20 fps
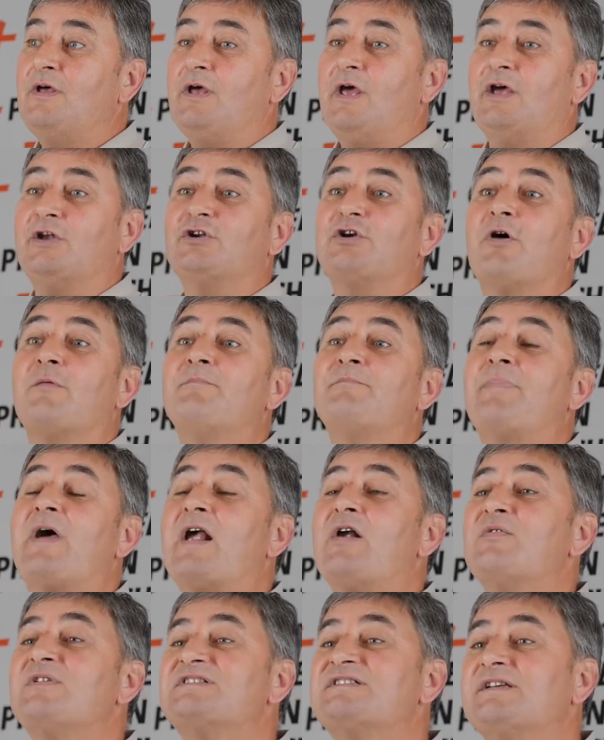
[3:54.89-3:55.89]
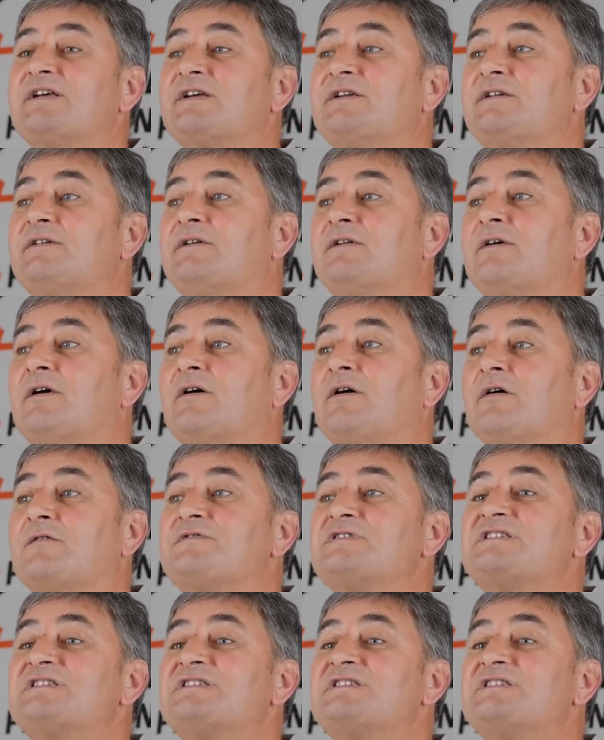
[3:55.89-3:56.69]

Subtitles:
in comparison of